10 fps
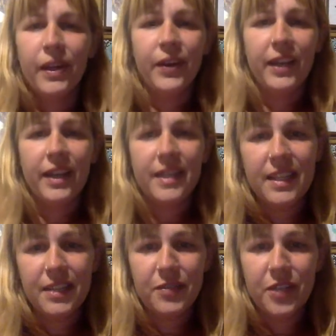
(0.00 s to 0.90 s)
Alright guys,
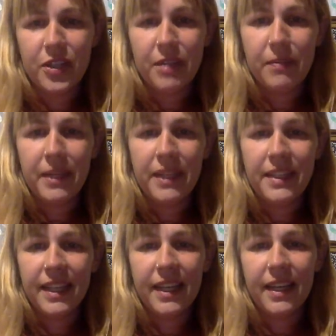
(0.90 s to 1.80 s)
thanks for joining me.
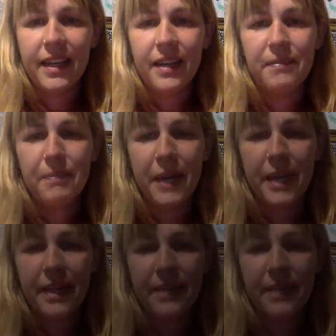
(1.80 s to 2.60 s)
Take care. Bye.